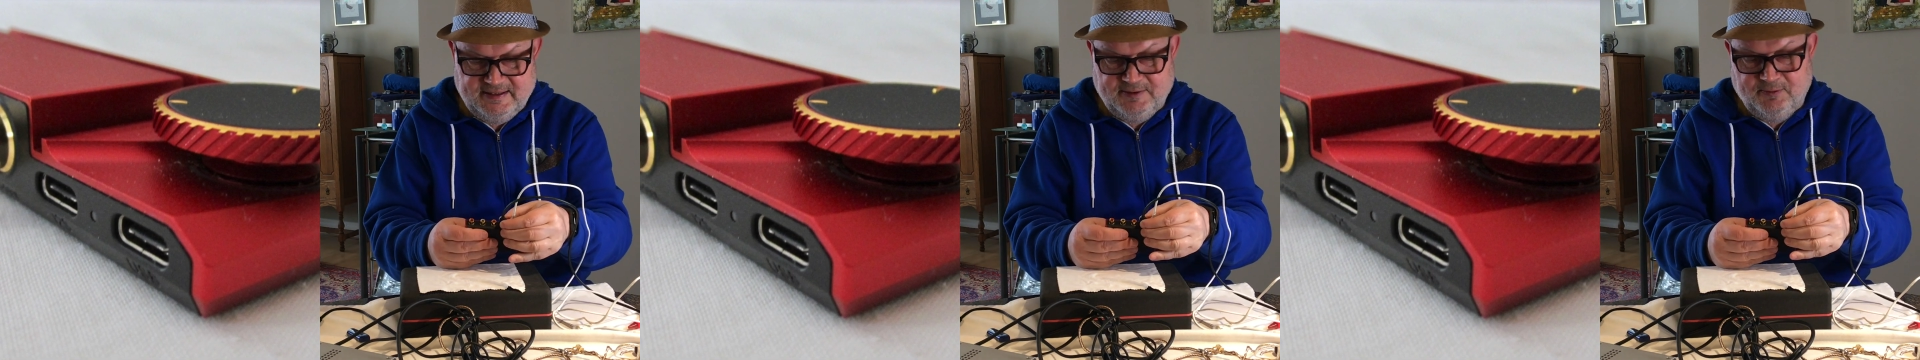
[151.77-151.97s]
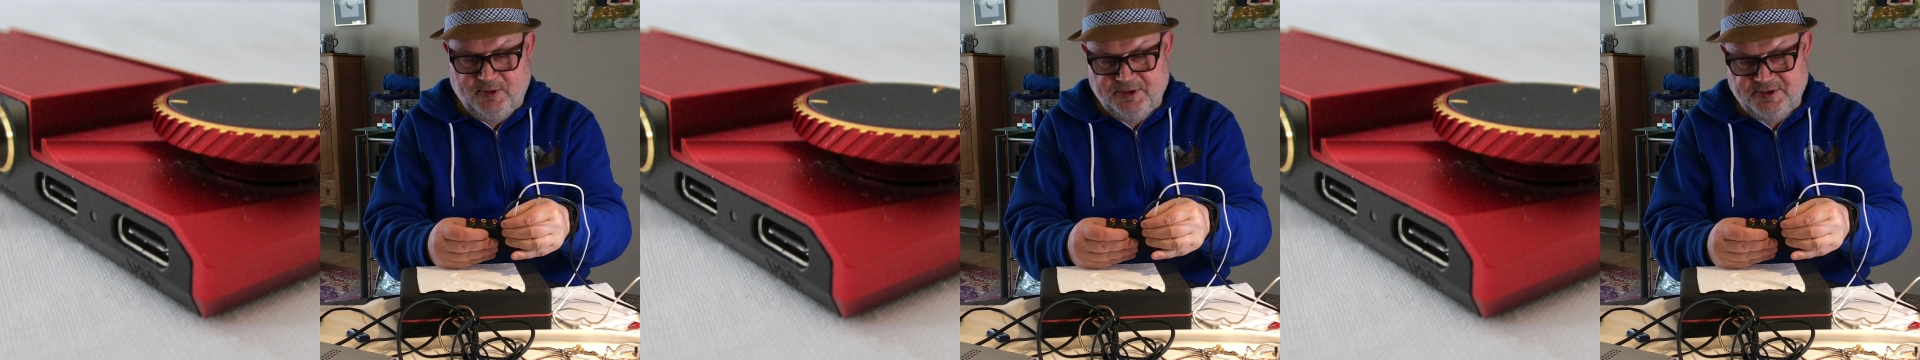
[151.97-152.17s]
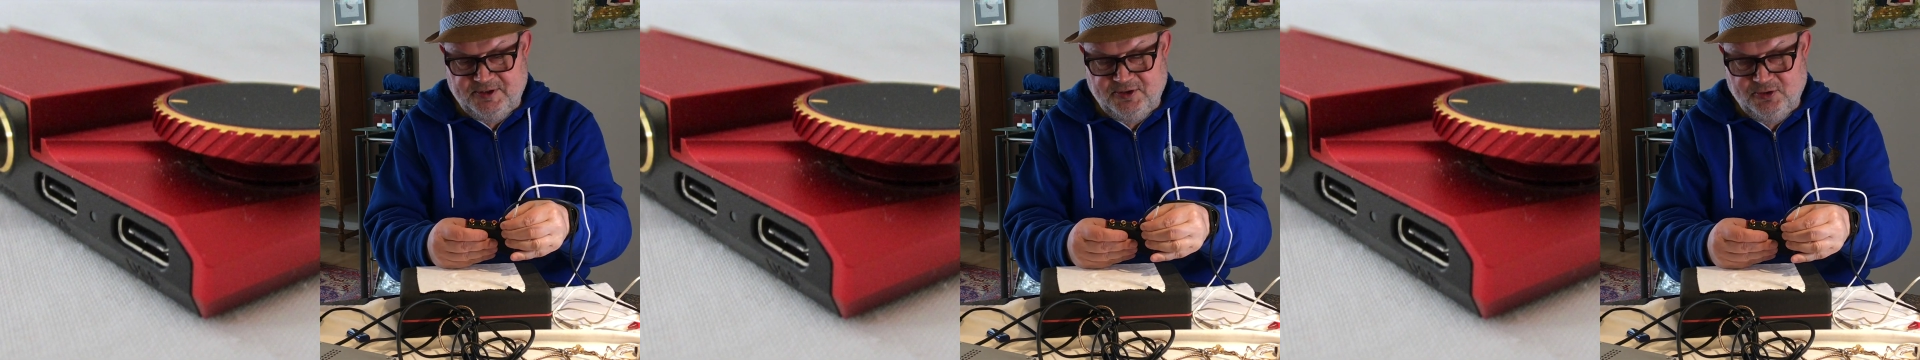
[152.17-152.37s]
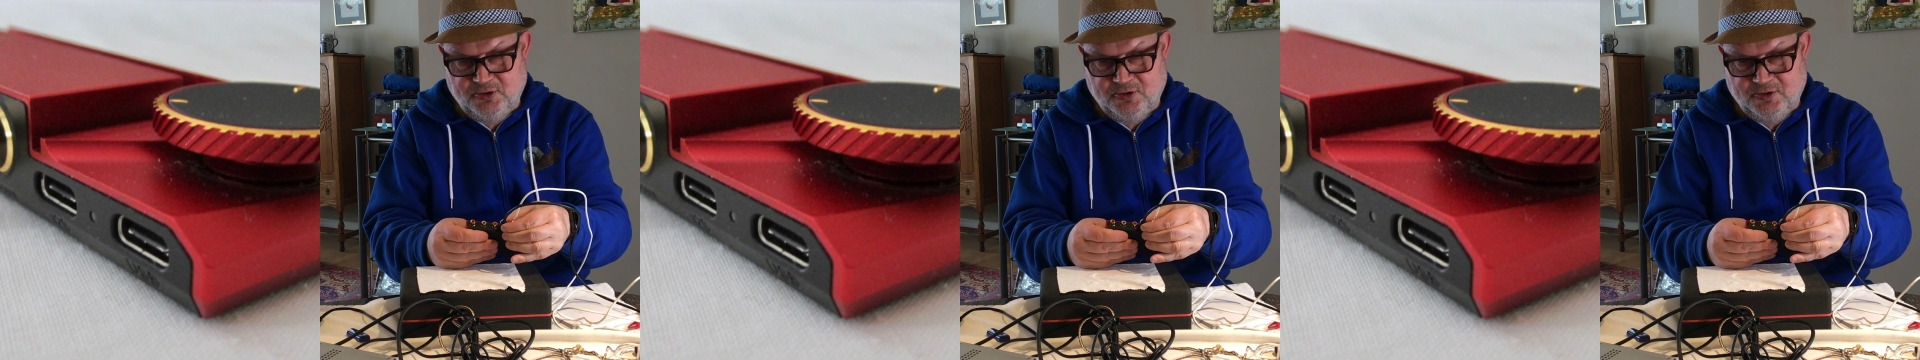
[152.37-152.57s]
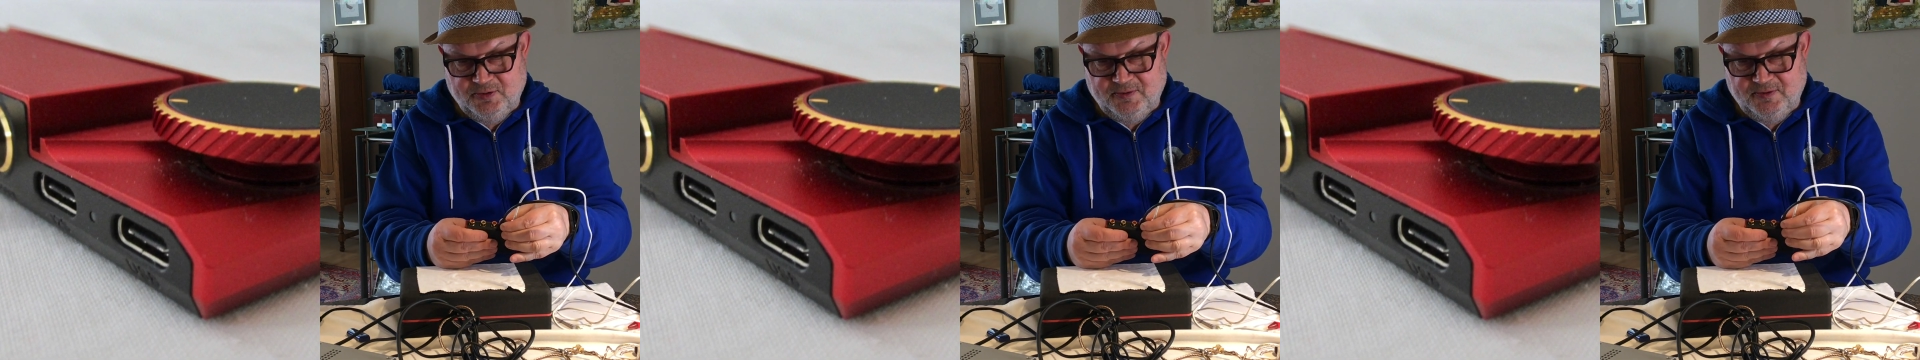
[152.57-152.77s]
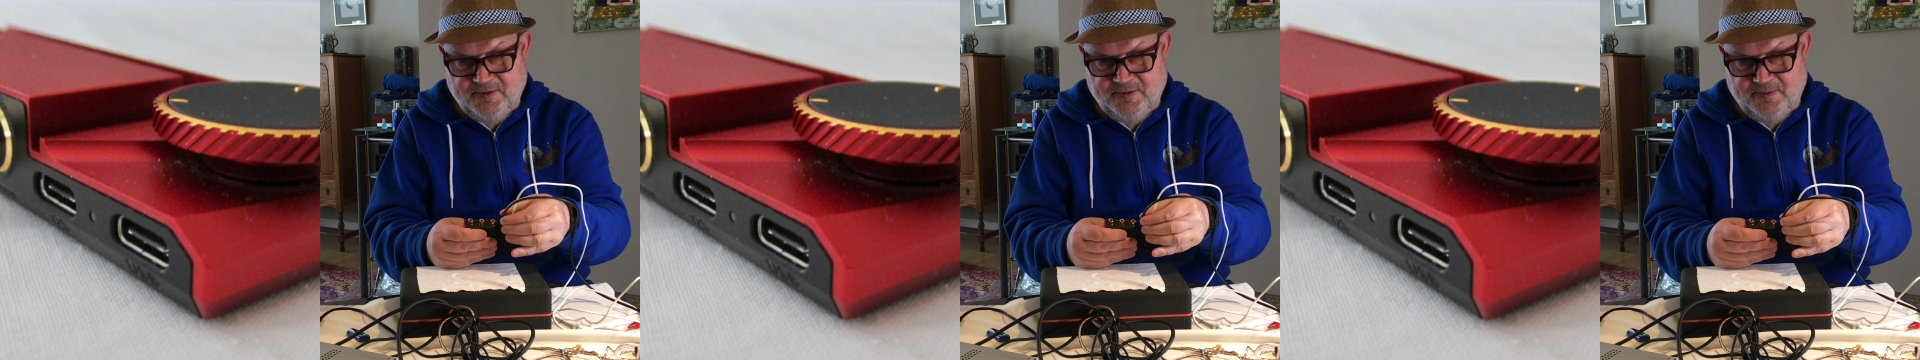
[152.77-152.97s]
once you